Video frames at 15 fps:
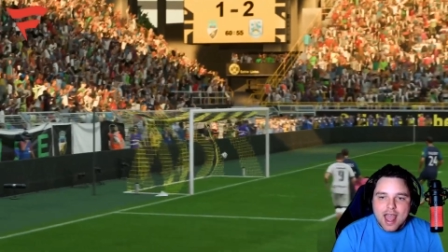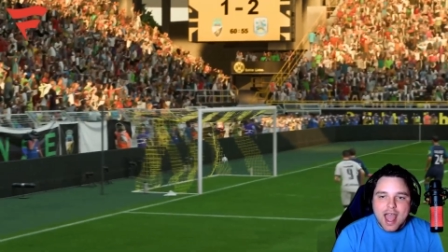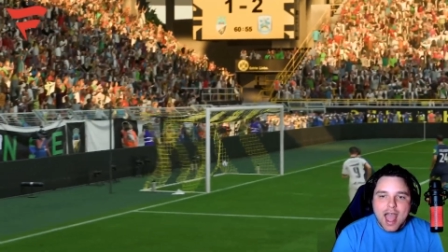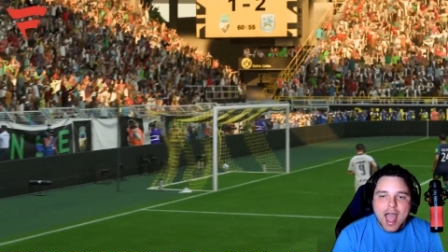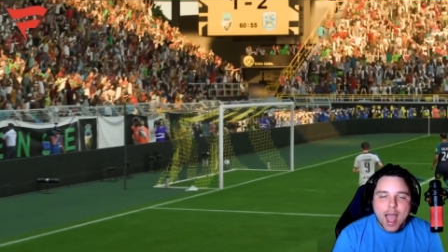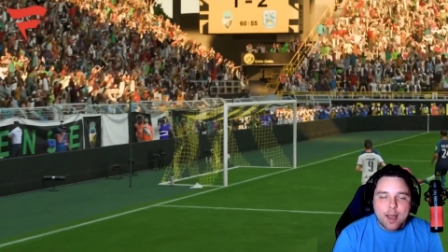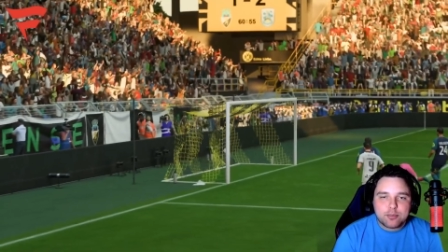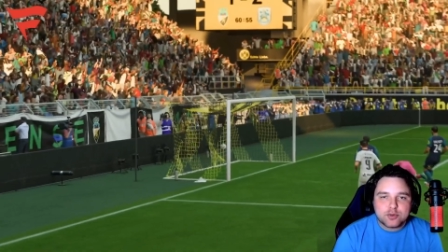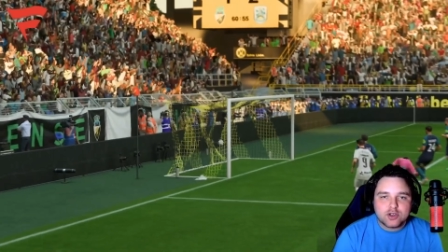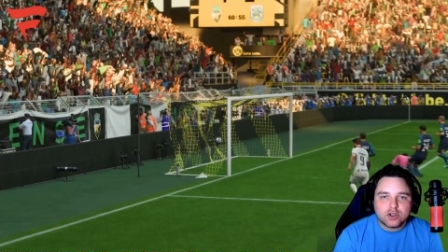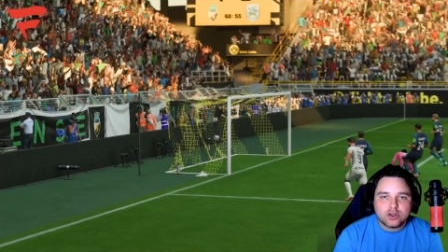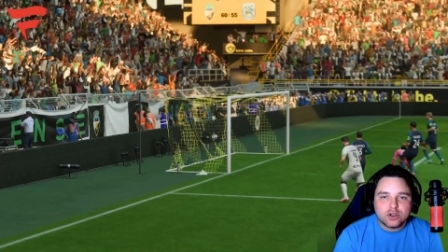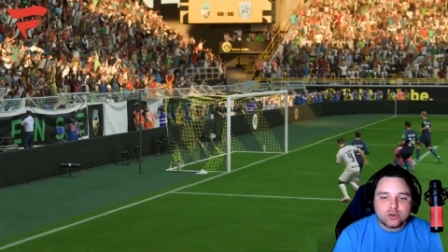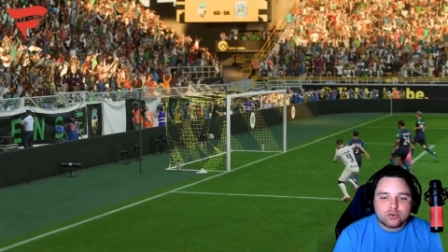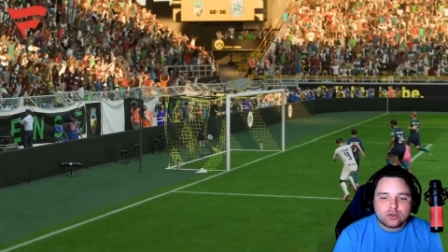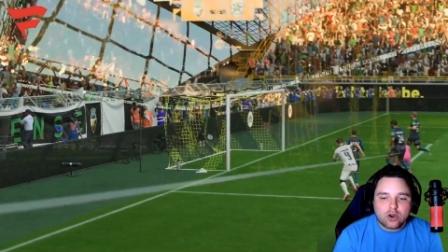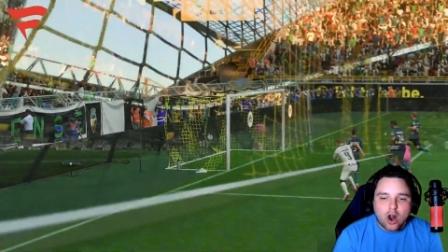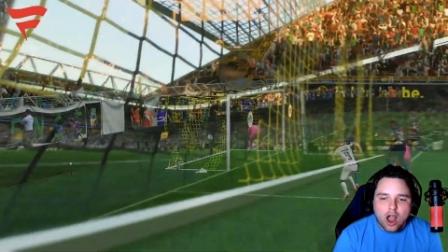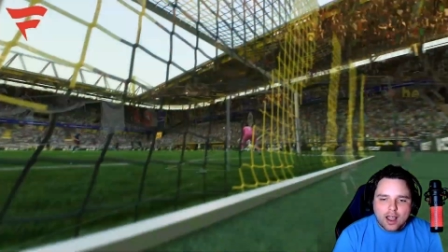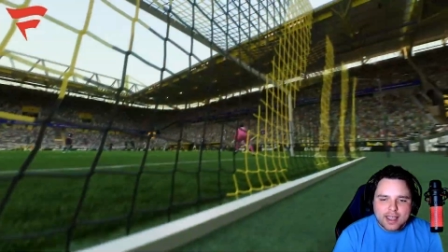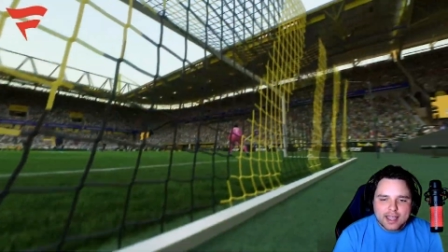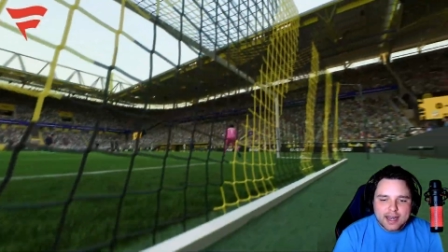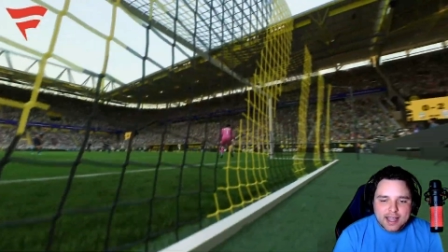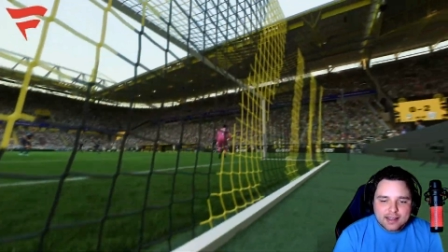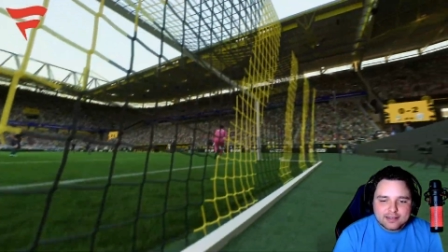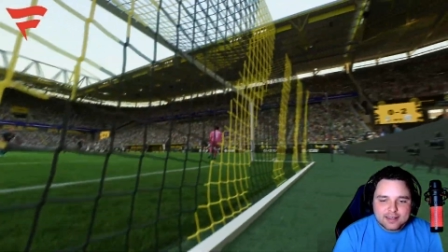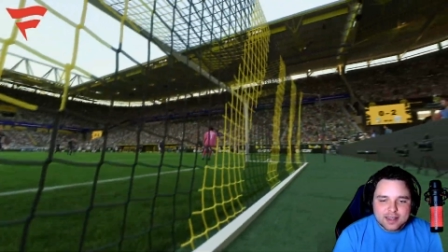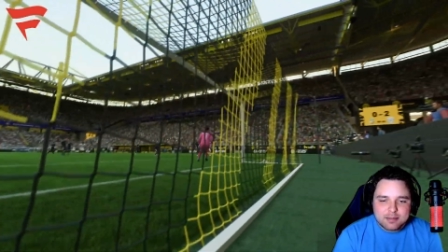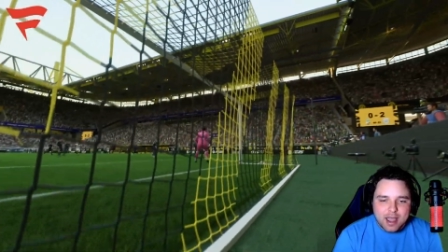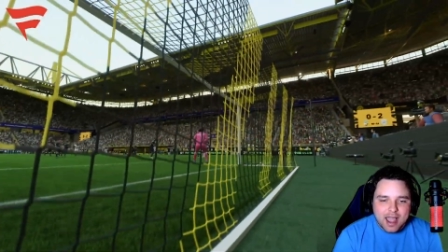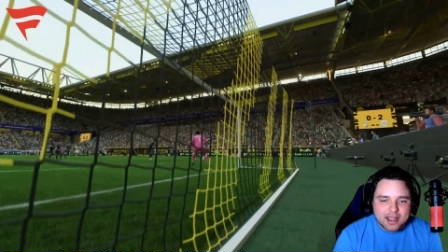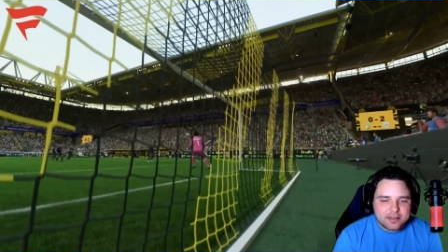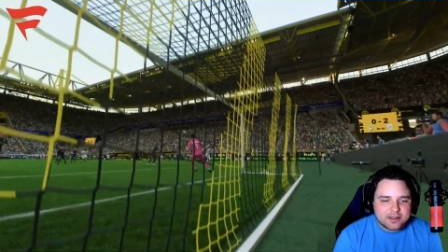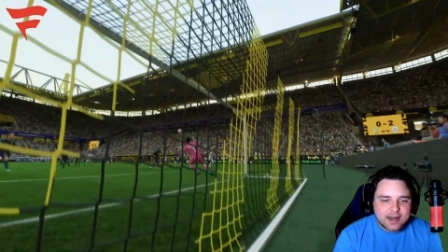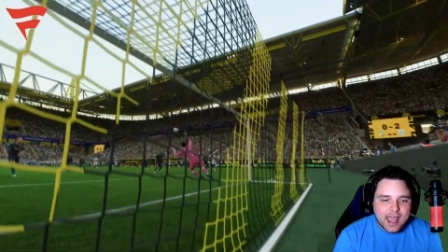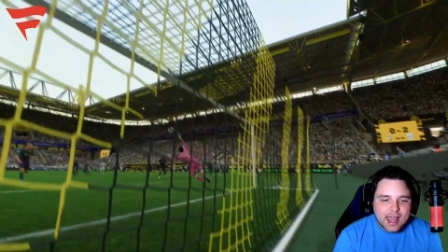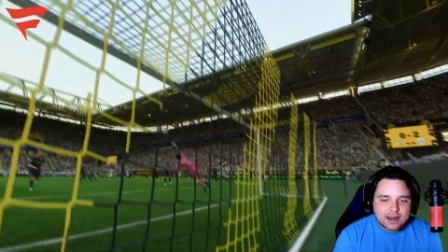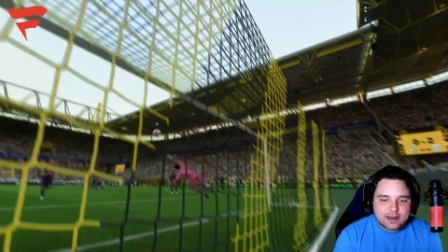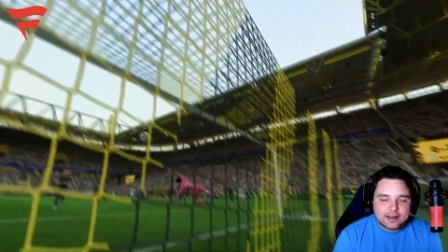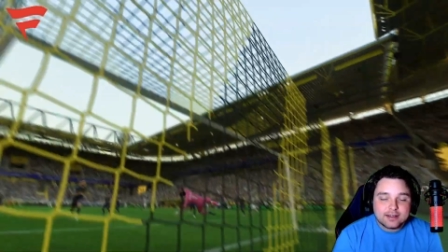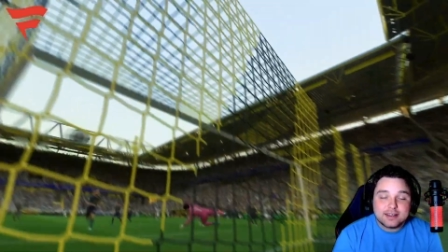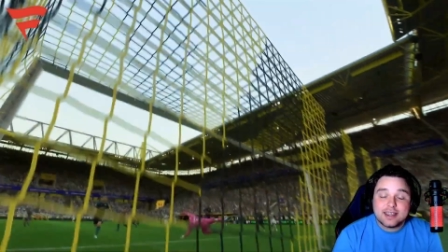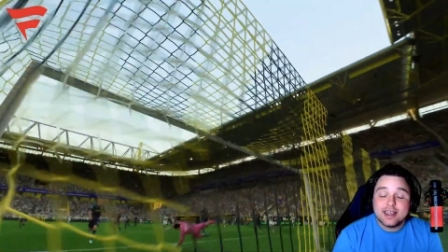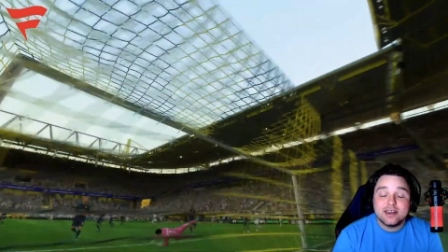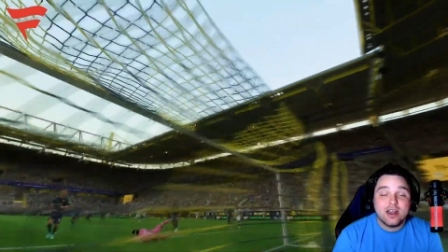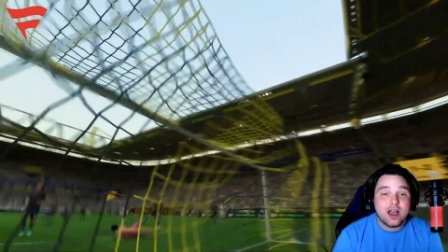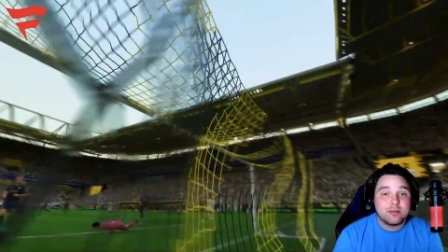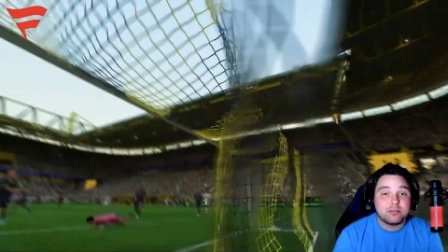Absolute rocket into the back of the net. Cannot